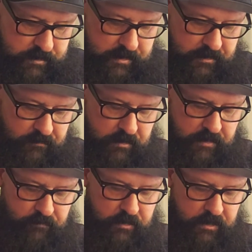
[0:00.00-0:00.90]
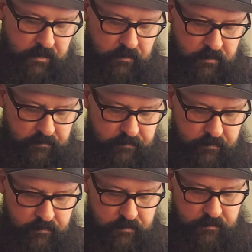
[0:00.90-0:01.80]
I don't ever take it off.
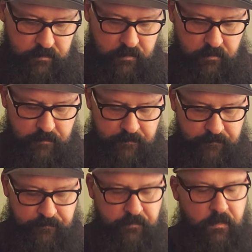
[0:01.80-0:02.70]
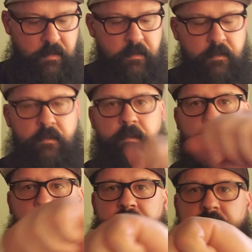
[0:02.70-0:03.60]
So
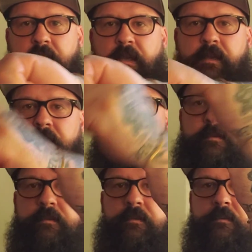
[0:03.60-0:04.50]
that one stays